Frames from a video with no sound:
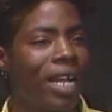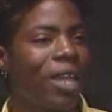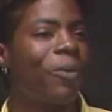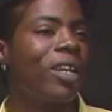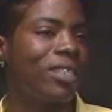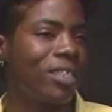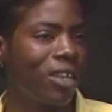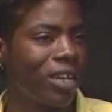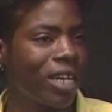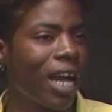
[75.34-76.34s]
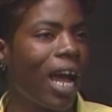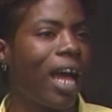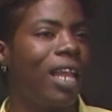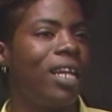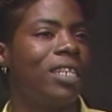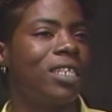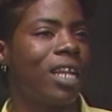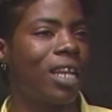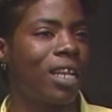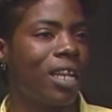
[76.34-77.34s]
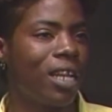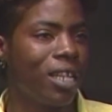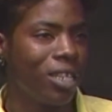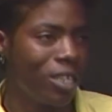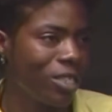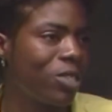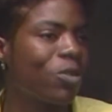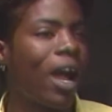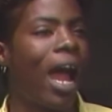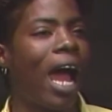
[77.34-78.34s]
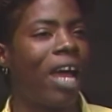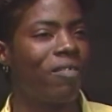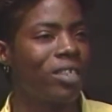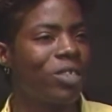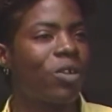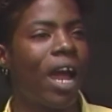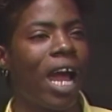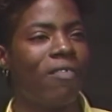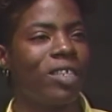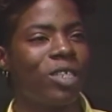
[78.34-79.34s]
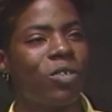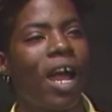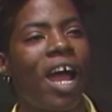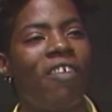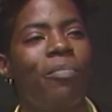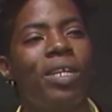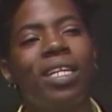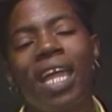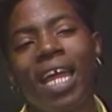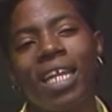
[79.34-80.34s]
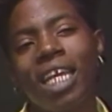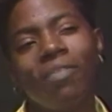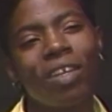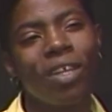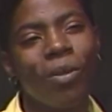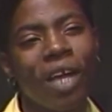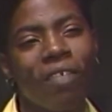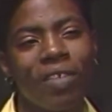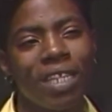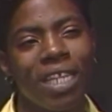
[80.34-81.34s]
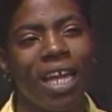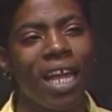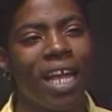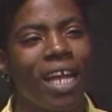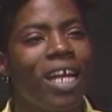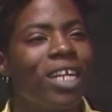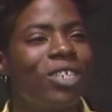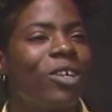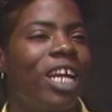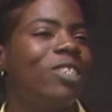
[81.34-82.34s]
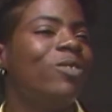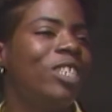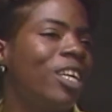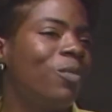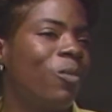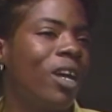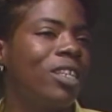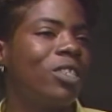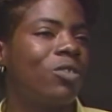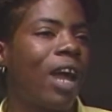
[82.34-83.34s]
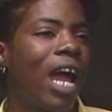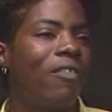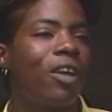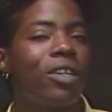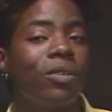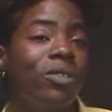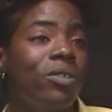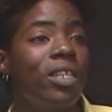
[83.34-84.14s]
Right. They wanted us to go to college and strive and strive and strive, but yet giving you everything so that you didn't want to strive or you do